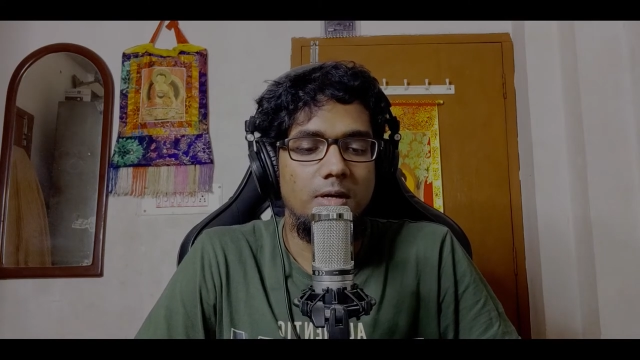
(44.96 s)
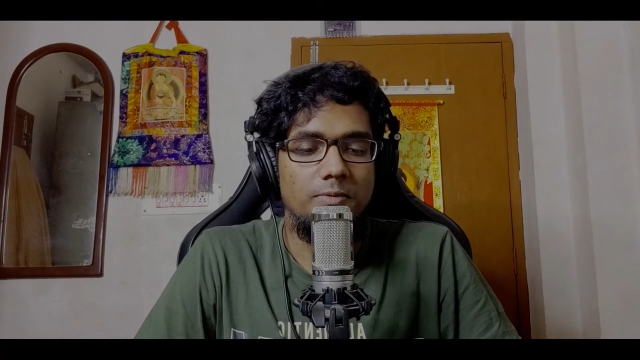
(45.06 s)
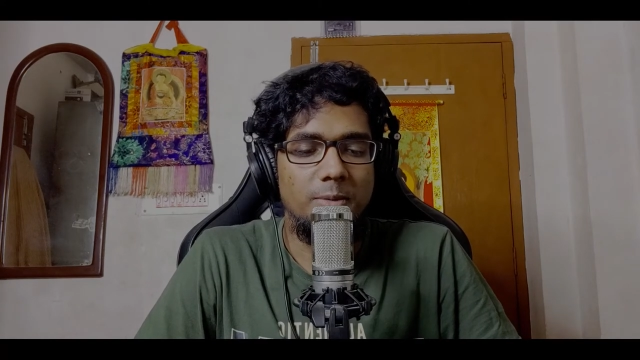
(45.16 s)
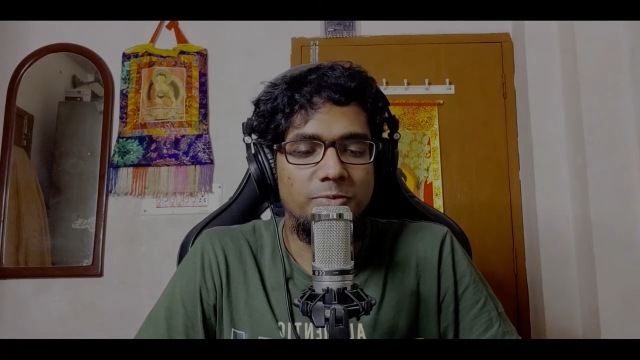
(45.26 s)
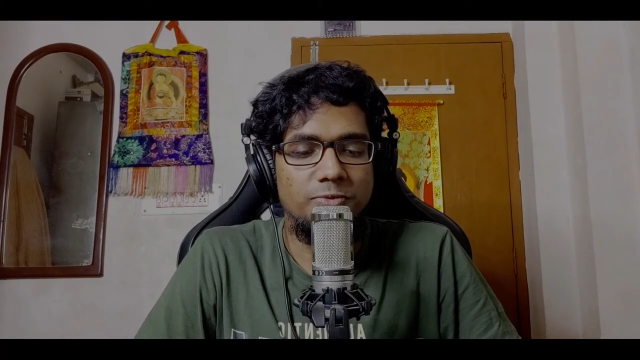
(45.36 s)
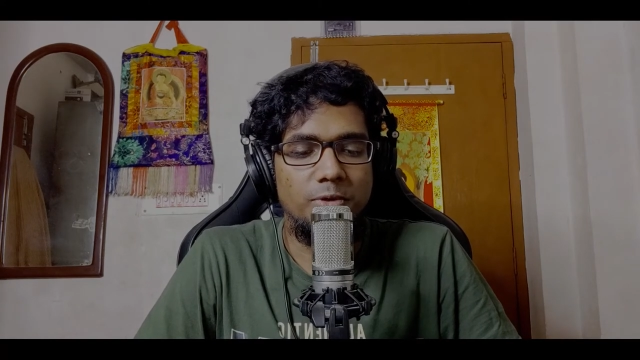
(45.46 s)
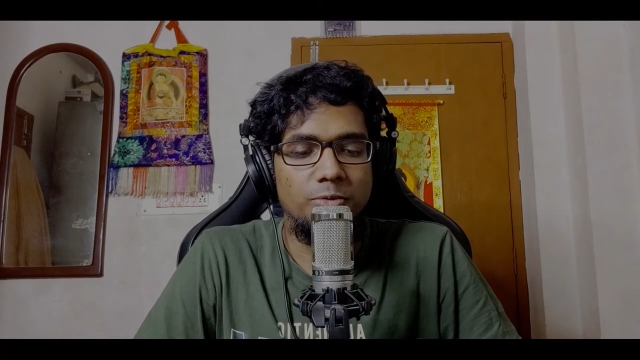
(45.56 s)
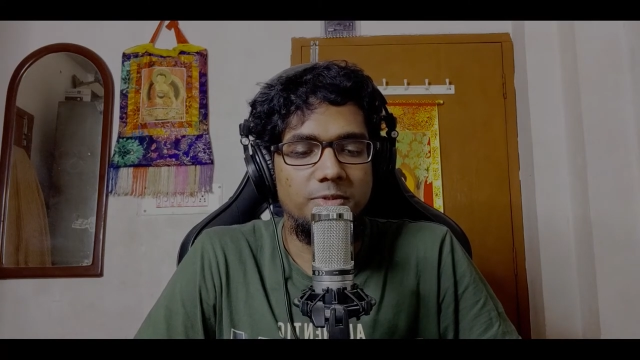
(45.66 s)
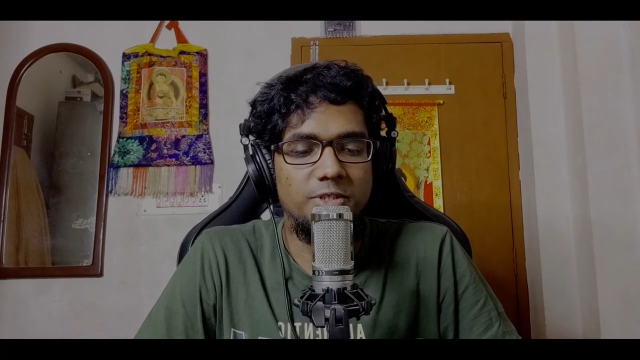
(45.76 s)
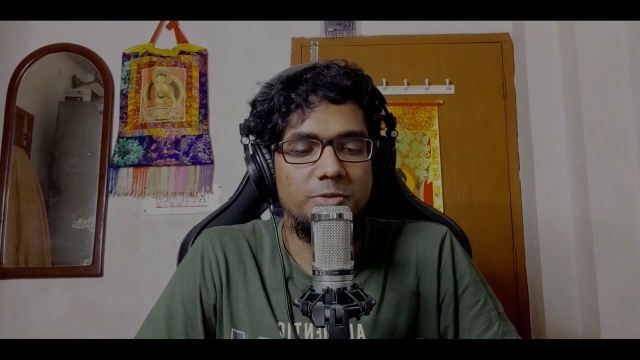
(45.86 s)

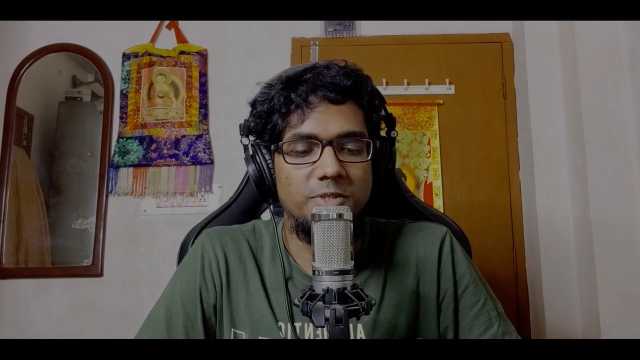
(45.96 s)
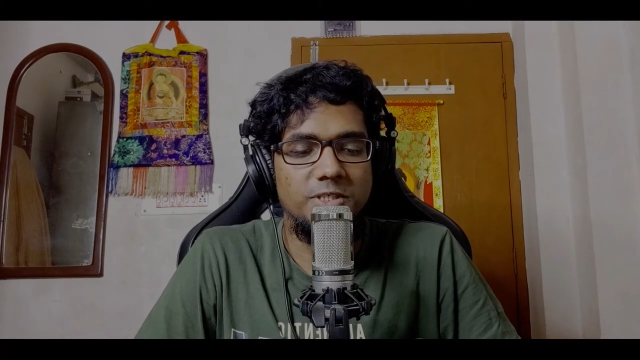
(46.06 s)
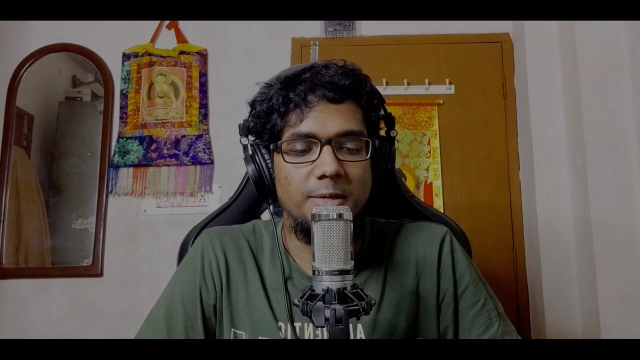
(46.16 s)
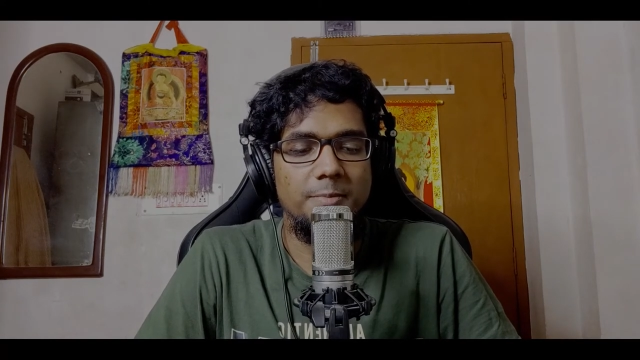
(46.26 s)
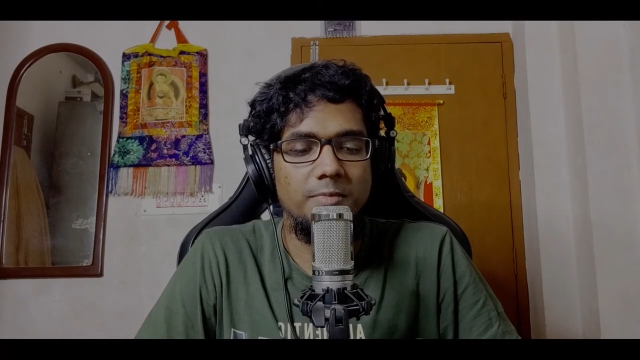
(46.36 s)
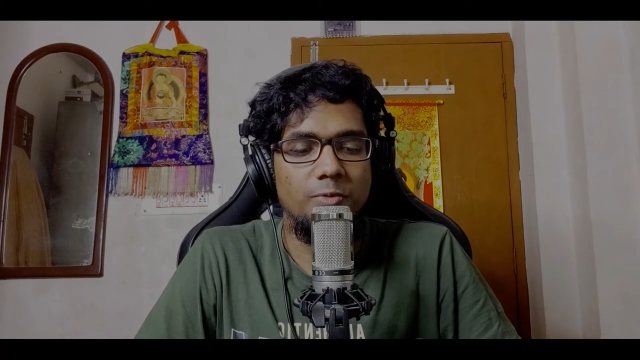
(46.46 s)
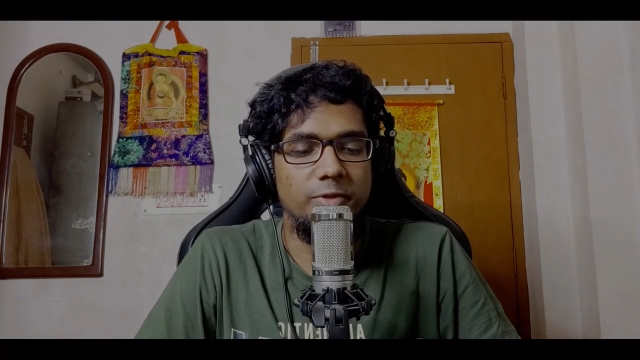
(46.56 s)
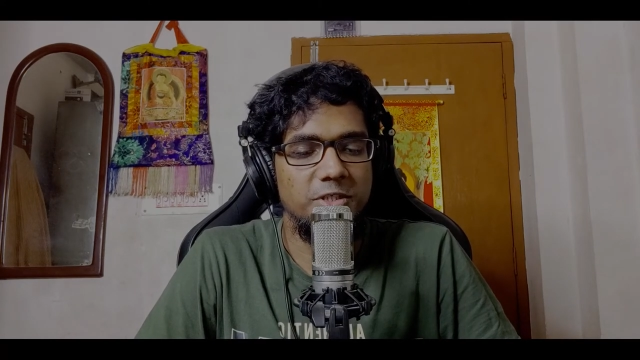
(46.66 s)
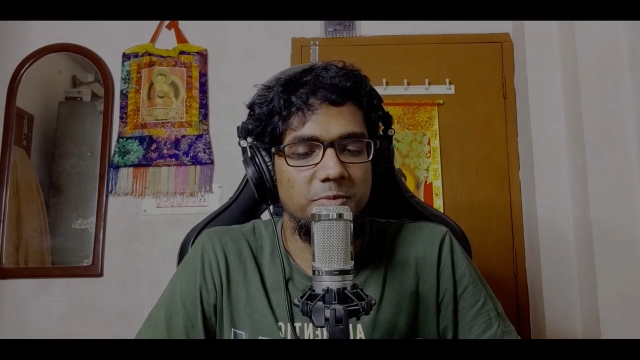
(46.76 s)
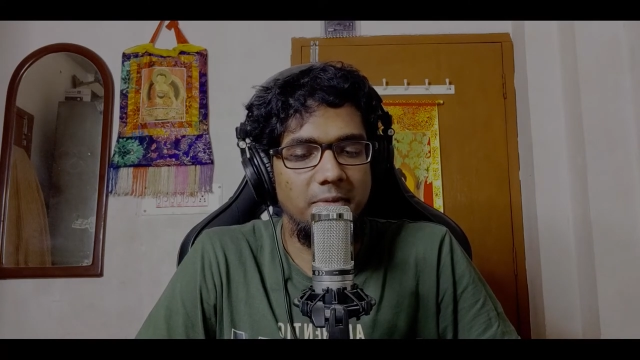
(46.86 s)
Ramswarup dismissed them
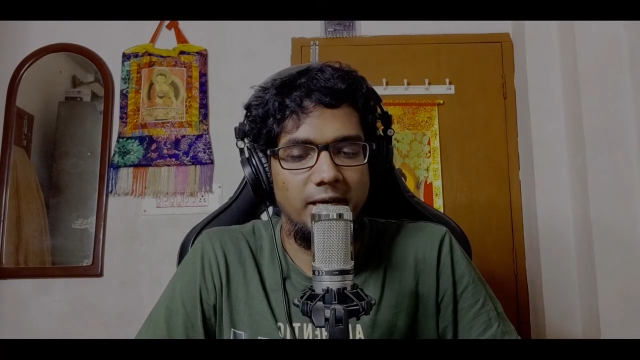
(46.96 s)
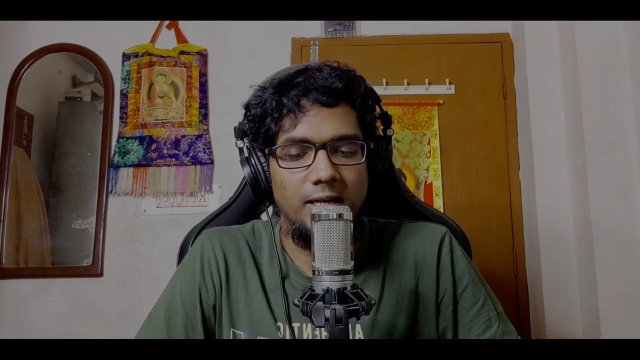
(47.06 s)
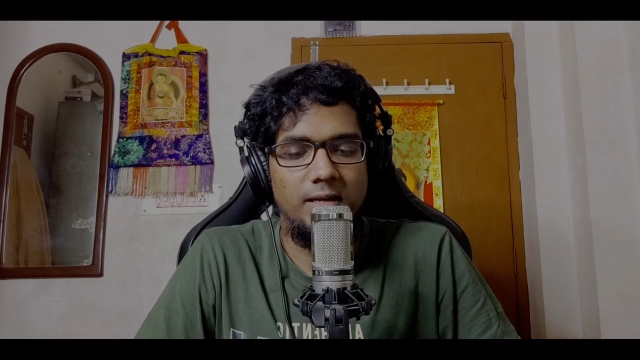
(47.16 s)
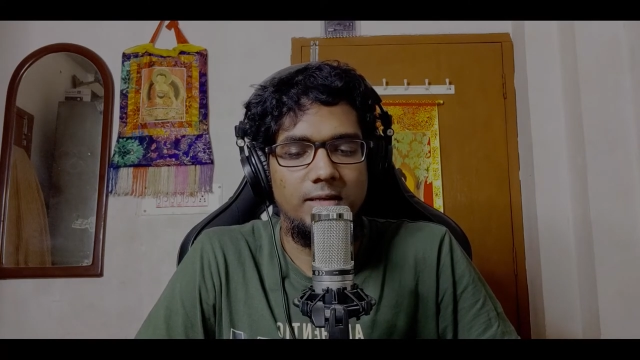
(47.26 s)
with a smile.